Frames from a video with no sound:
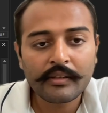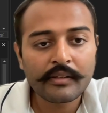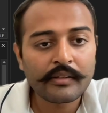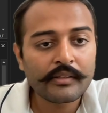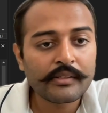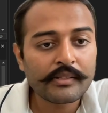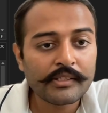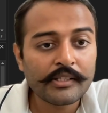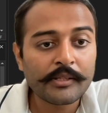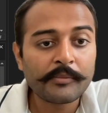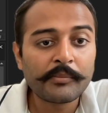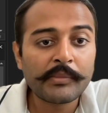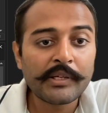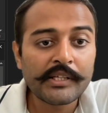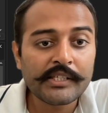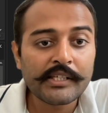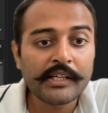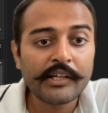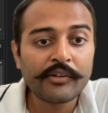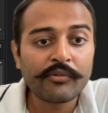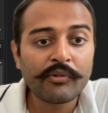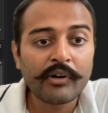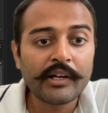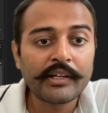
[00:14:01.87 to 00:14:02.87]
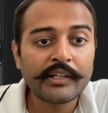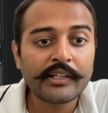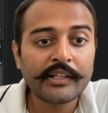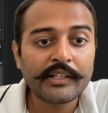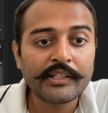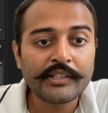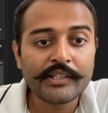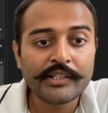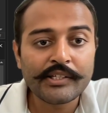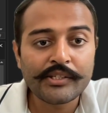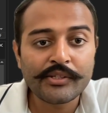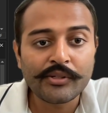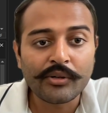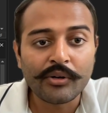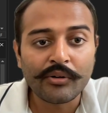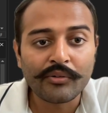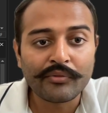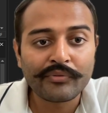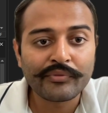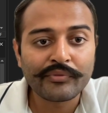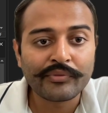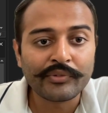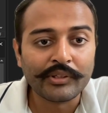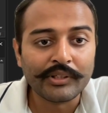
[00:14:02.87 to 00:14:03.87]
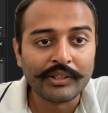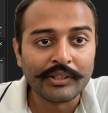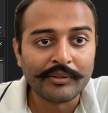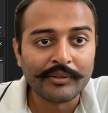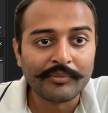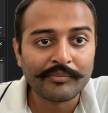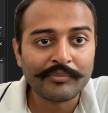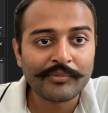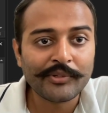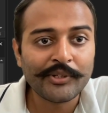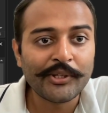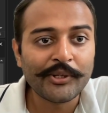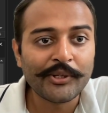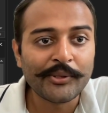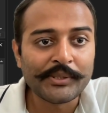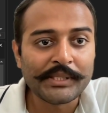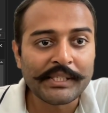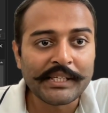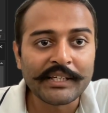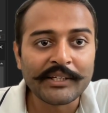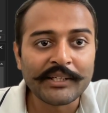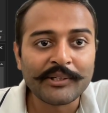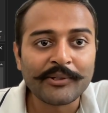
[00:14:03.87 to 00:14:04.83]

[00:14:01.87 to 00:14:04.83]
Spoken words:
Some disadvantages of using